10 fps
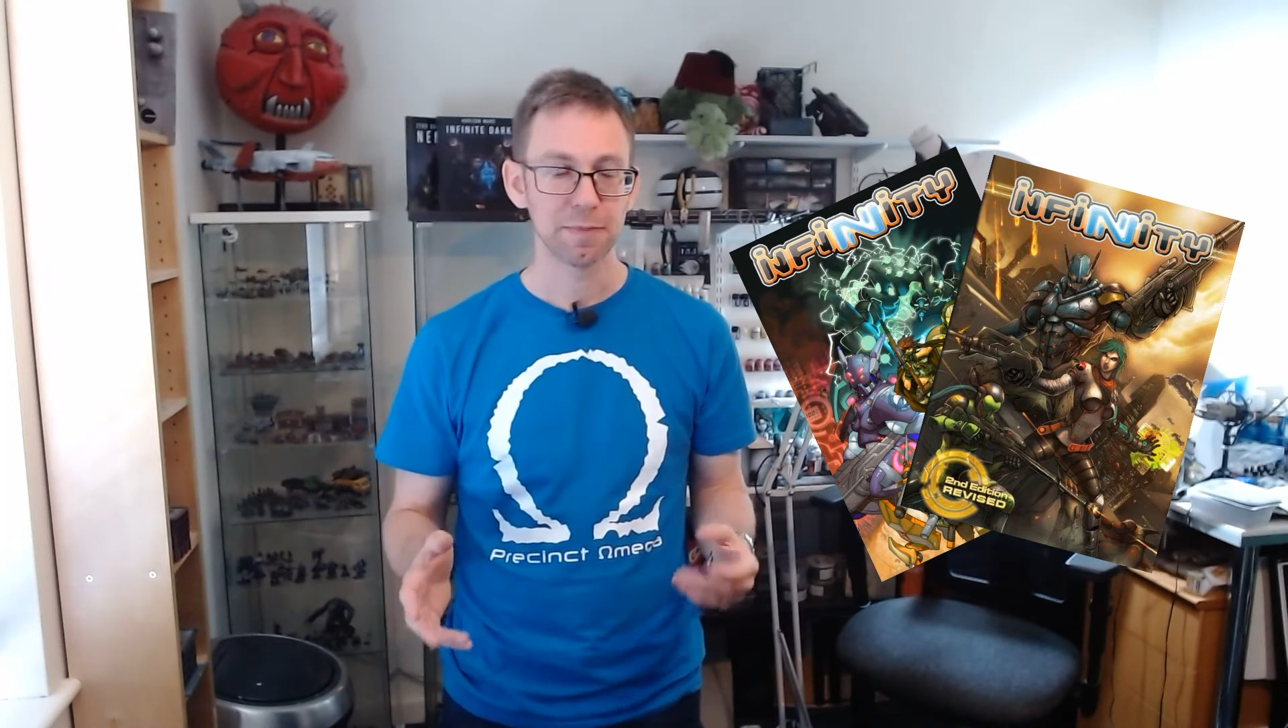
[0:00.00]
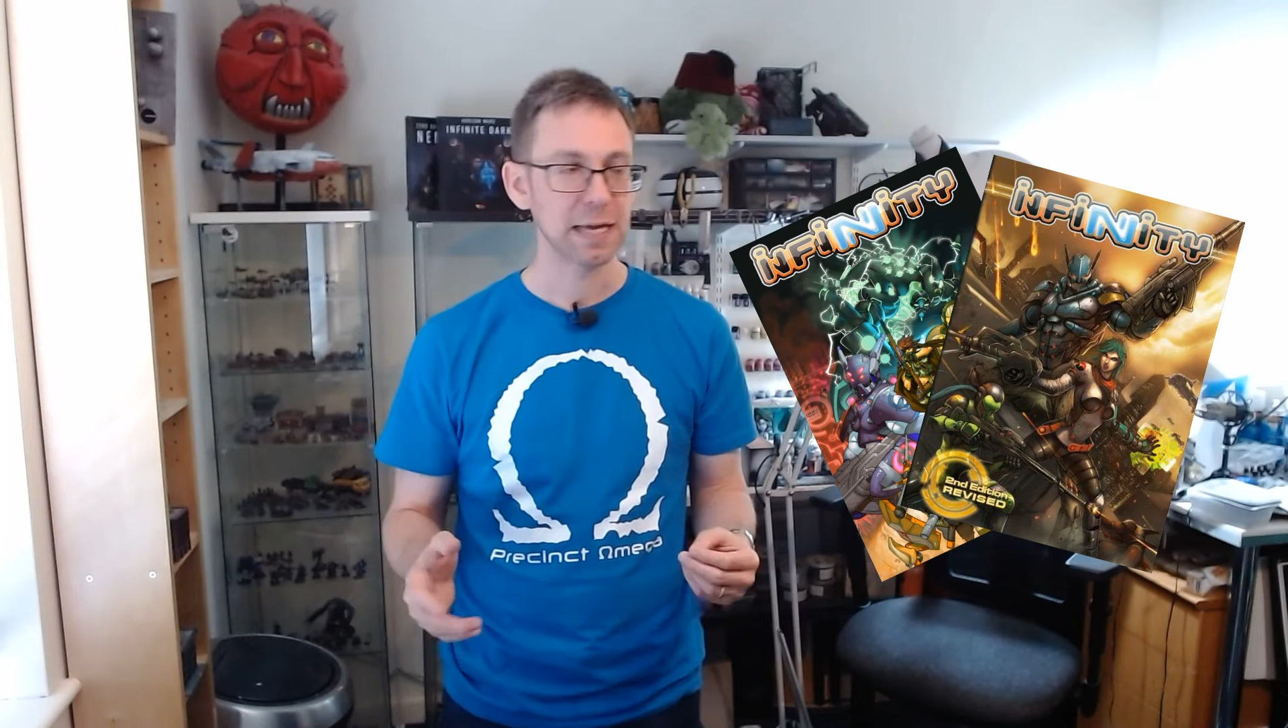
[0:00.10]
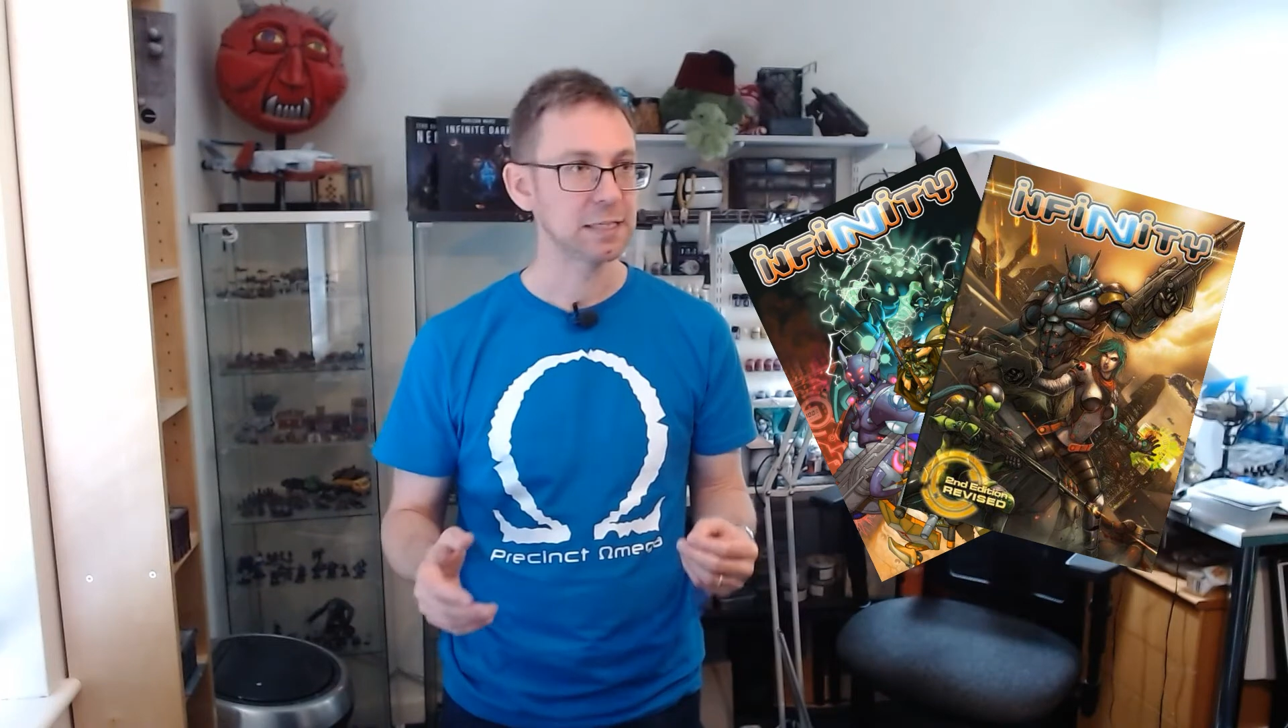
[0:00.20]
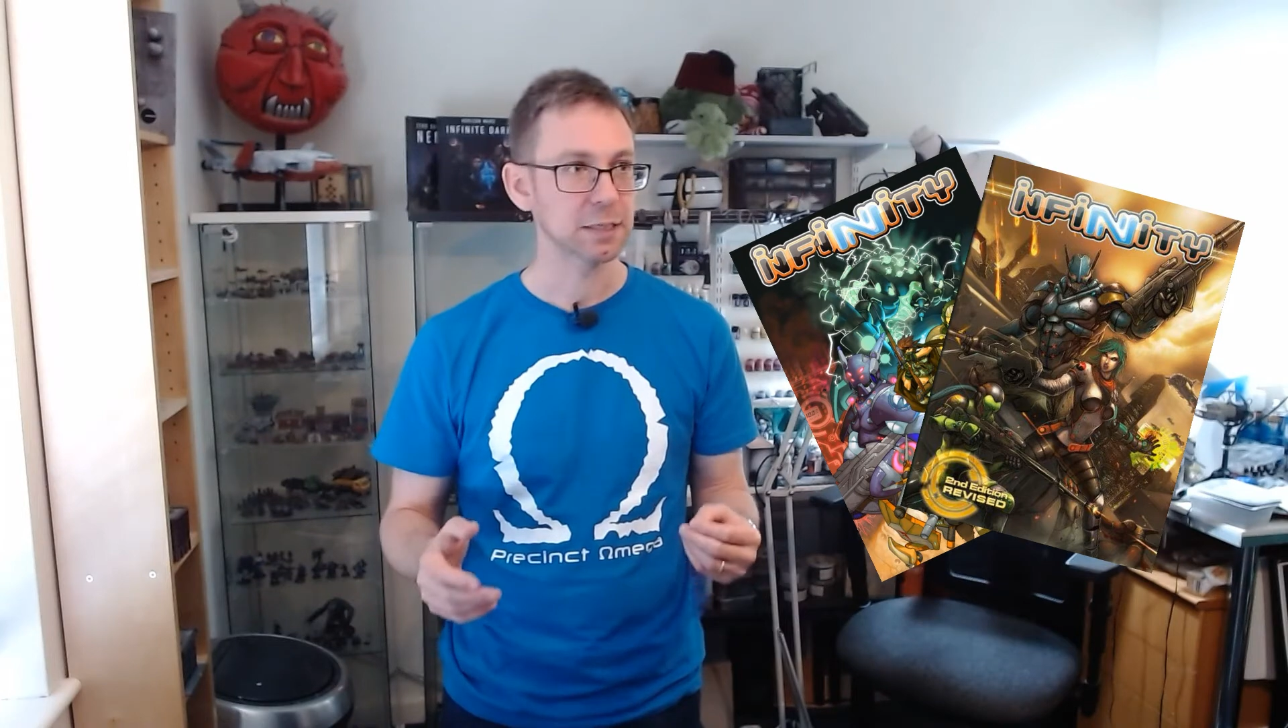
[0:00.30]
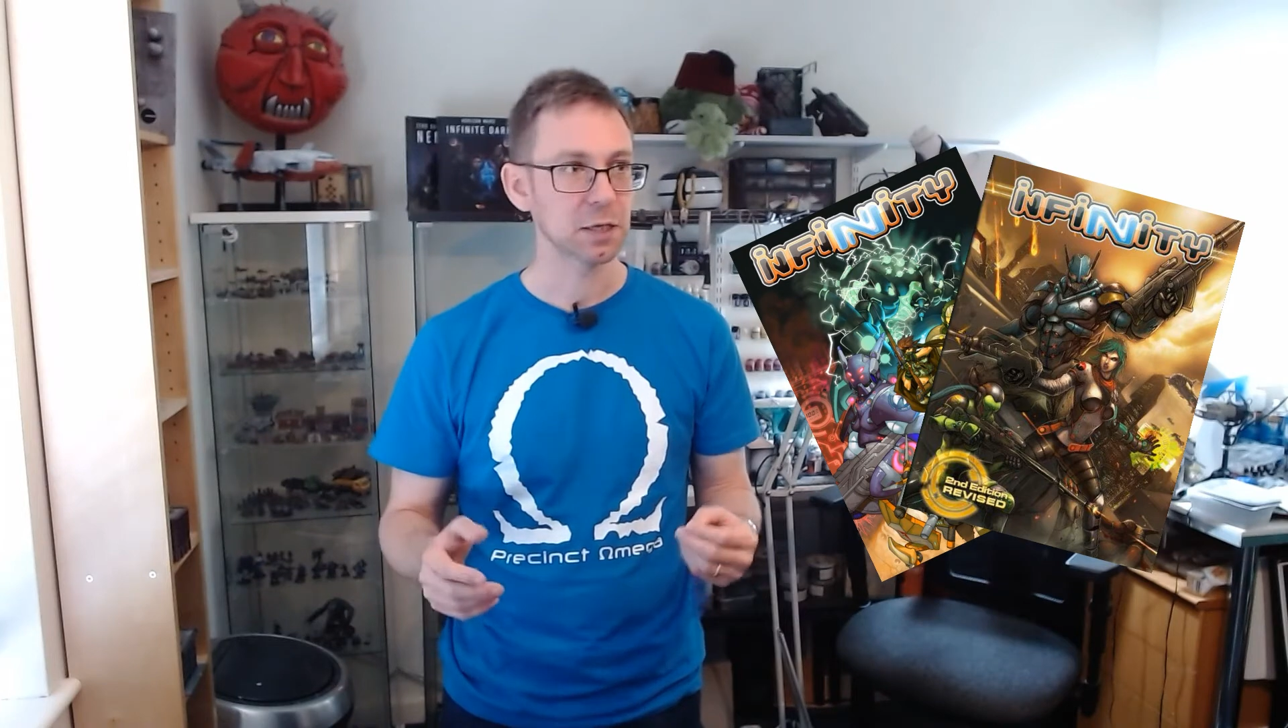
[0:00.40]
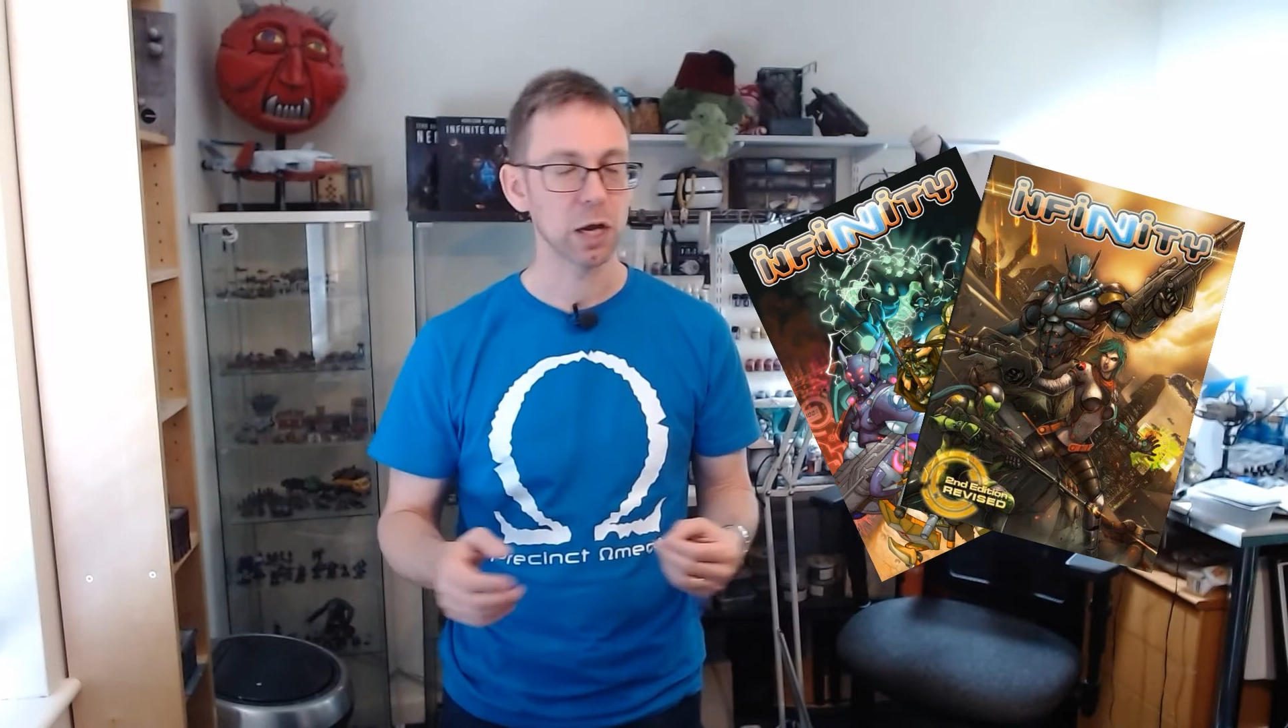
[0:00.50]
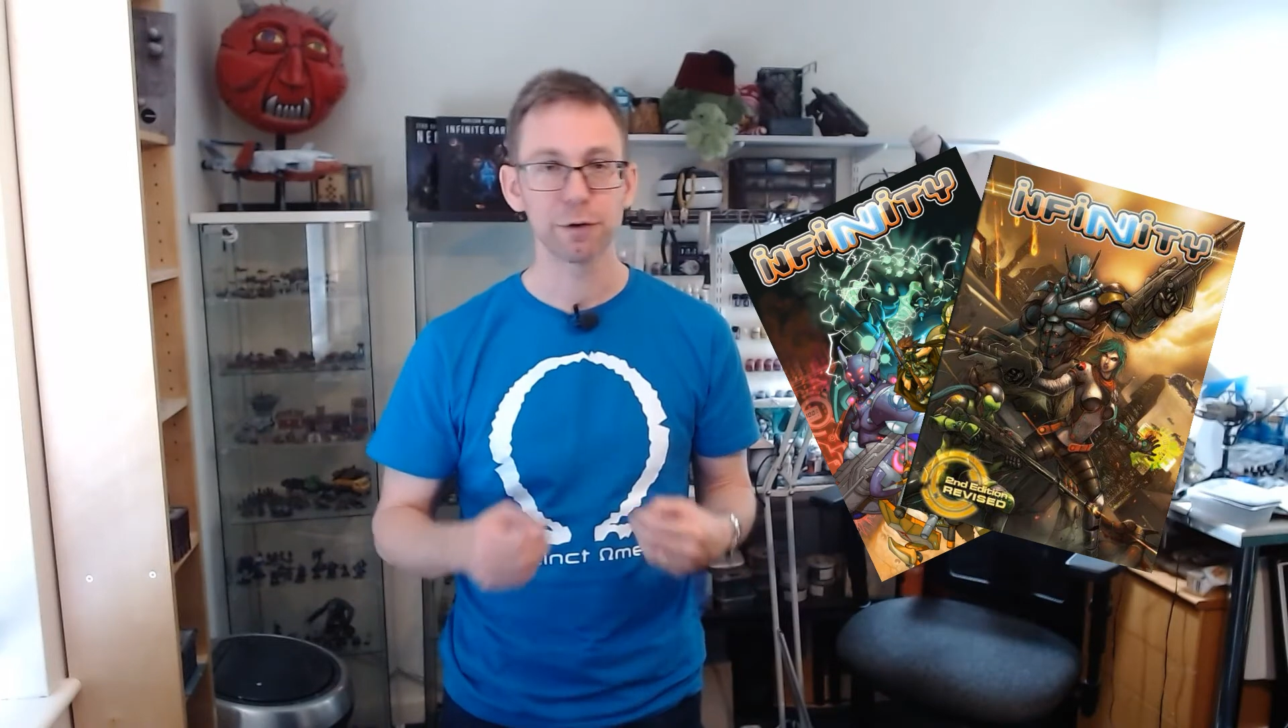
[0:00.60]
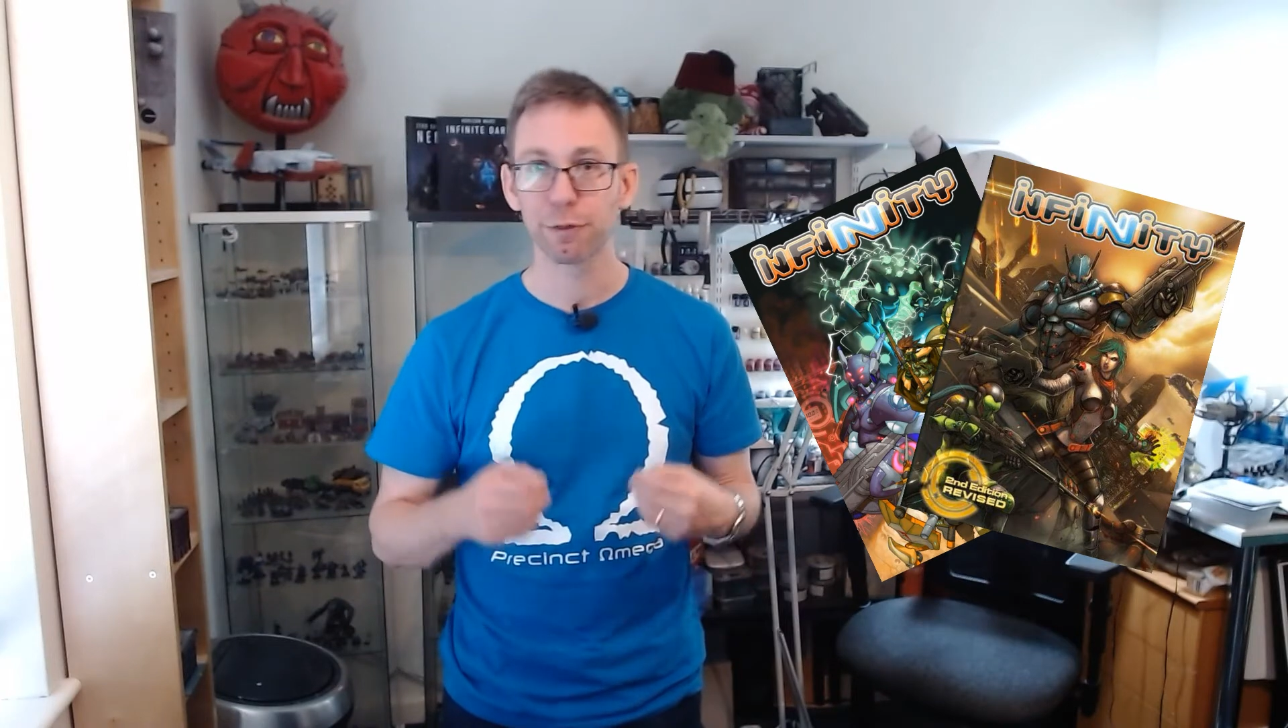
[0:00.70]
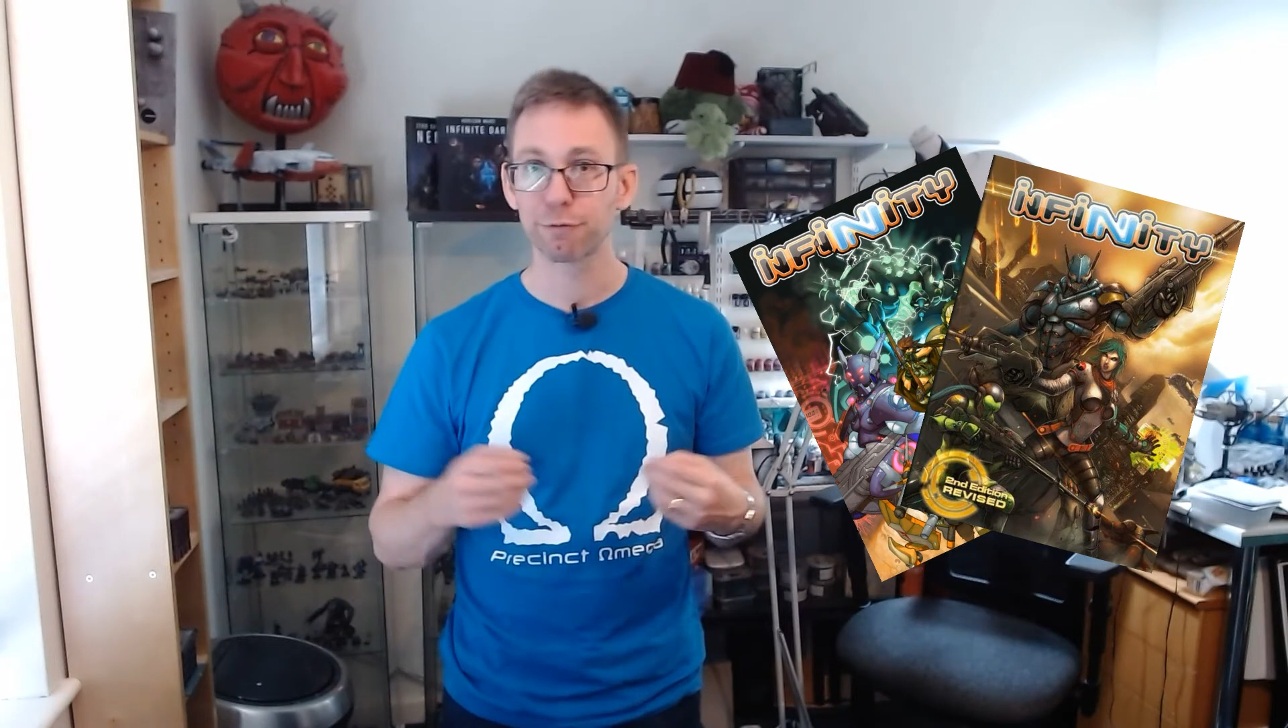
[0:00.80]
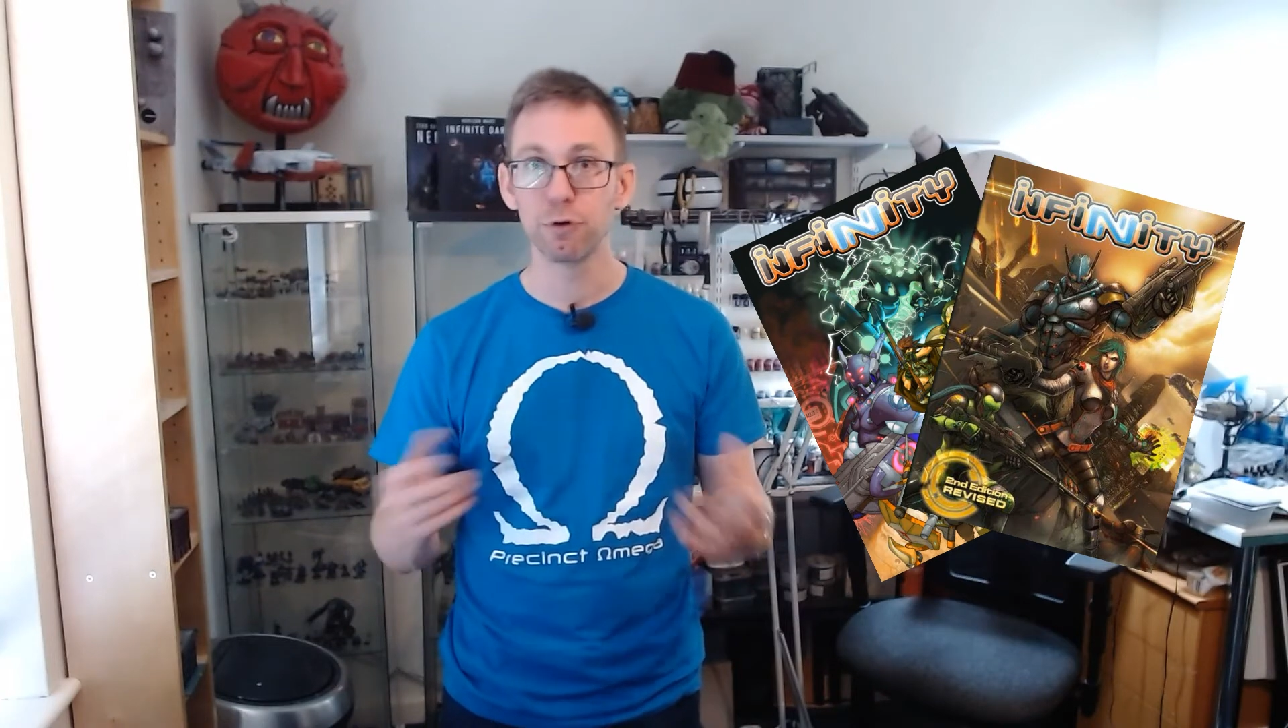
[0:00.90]
They just
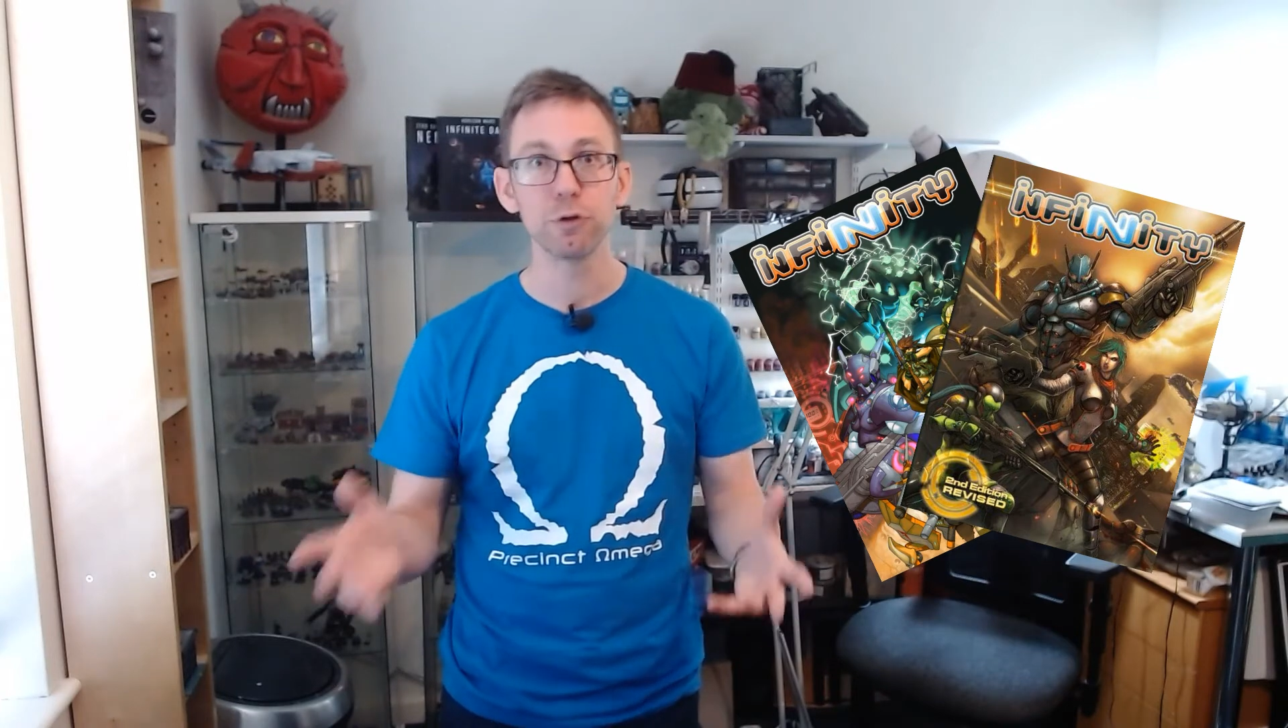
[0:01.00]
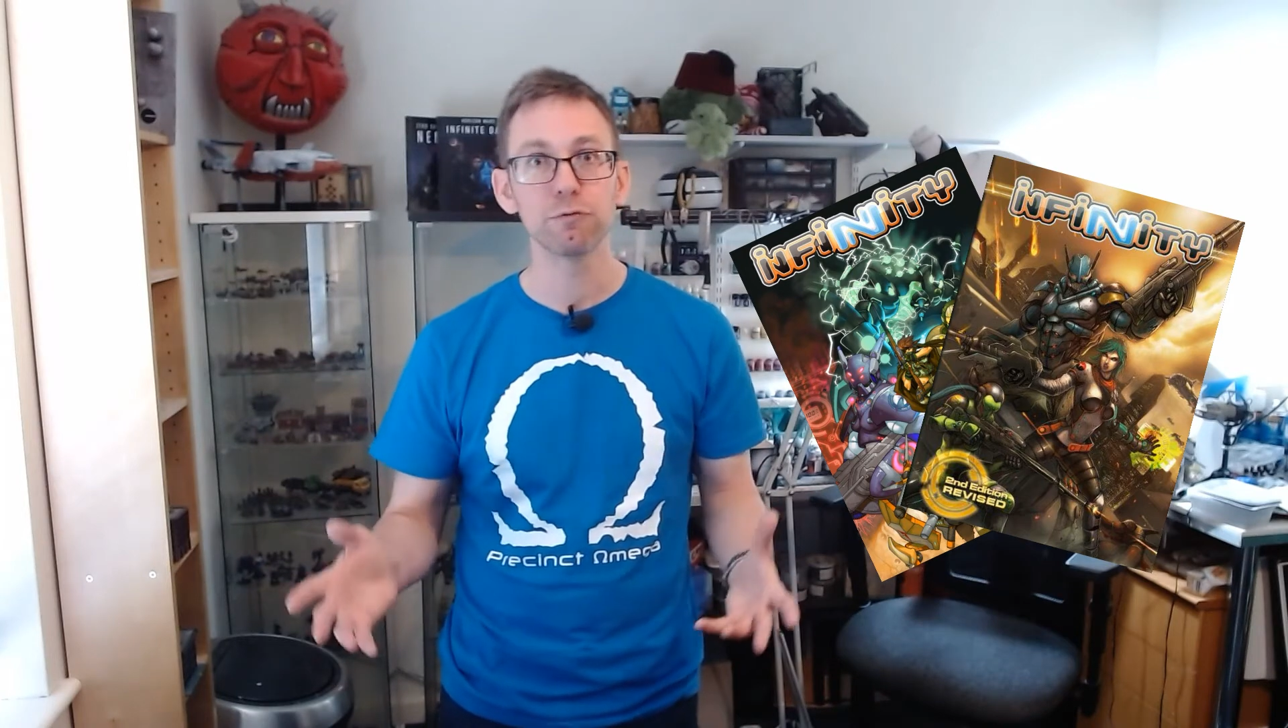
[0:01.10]
kind of threw